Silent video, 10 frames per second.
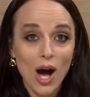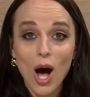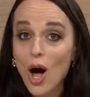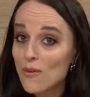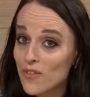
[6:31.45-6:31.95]

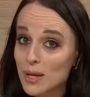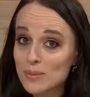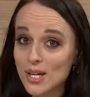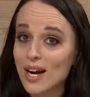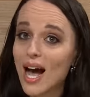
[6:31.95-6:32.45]
All
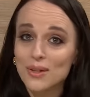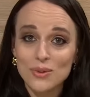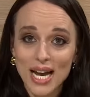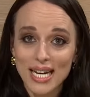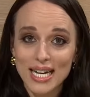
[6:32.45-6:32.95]
films are
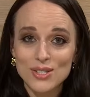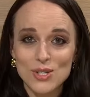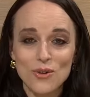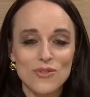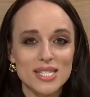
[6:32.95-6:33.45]
unrated,
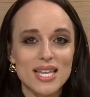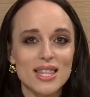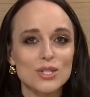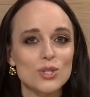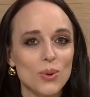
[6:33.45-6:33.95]
so visit
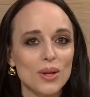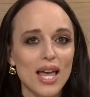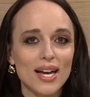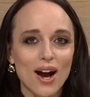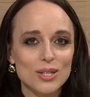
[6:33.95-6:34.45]
the Shore
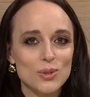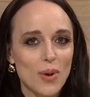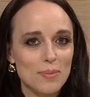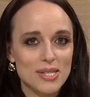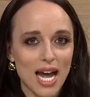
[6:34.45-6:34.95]
Lake Arts
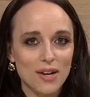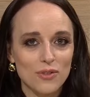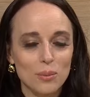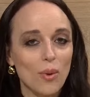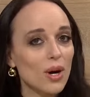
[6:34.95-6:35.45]
website
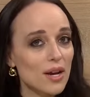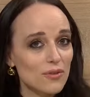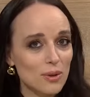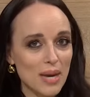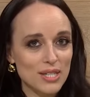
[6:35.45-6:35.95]
for more
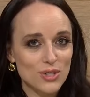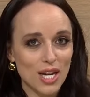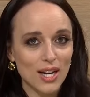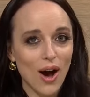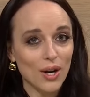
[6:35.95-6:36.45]

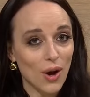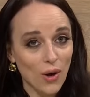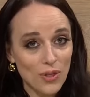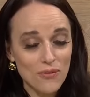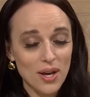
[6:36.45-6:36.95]
information on all
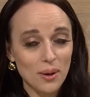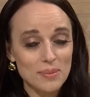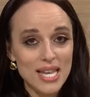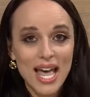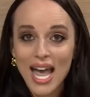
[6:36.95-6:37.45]
the
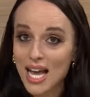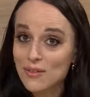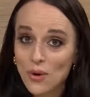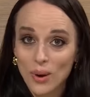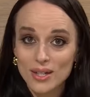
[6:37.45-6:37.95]
films and,
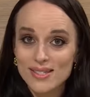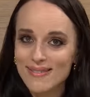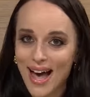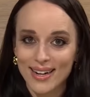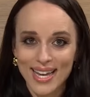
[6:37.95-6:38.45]
of course,
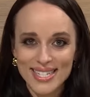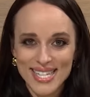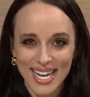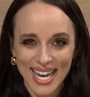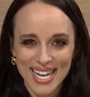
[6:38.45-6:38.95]
how to get
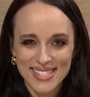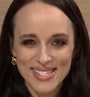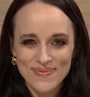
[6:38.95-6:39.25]
tickets.